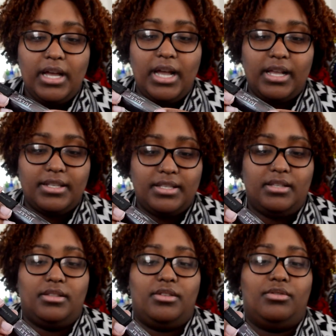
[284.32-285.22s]
I can see
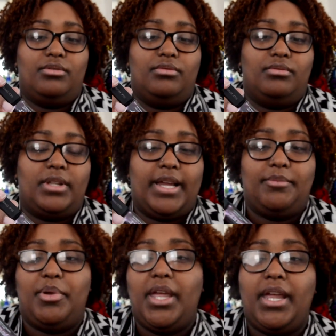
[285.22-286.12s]
a little
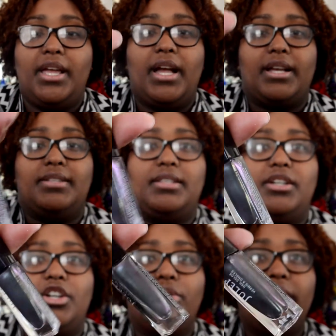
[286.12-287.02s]
light pink. I can see
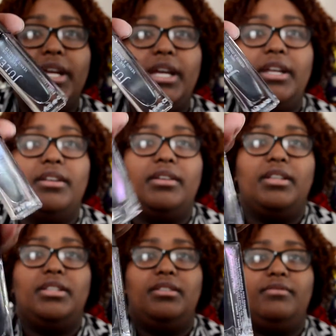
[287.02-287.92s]
a green.
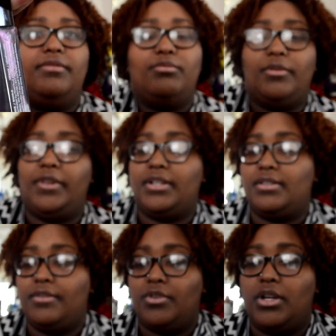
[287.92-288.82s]
It
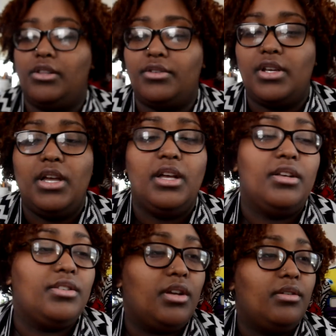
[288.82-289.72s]
reflects different colors.
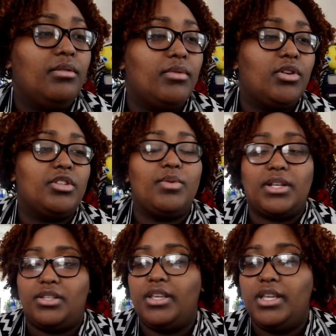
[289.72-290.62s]
So we're going to
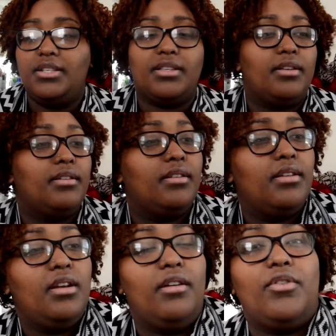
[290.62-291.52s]
swatch these,
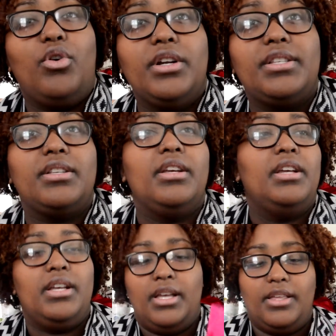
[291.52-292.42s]
of course.
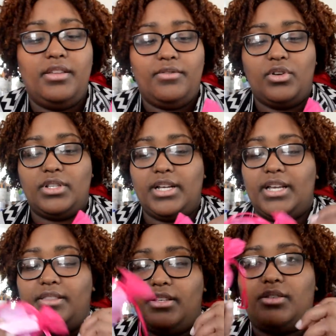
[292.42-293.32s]
And then, of course, I
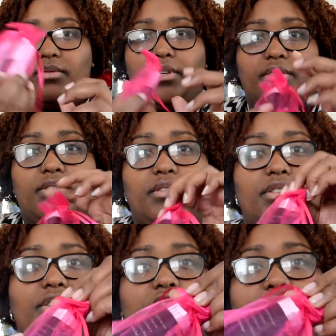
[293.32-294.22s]
got this one.
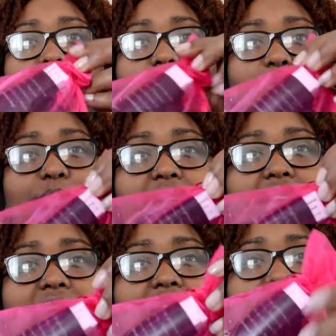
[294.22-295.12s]
This cute little
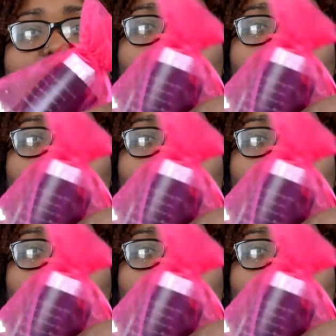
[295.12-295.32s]
bag. And I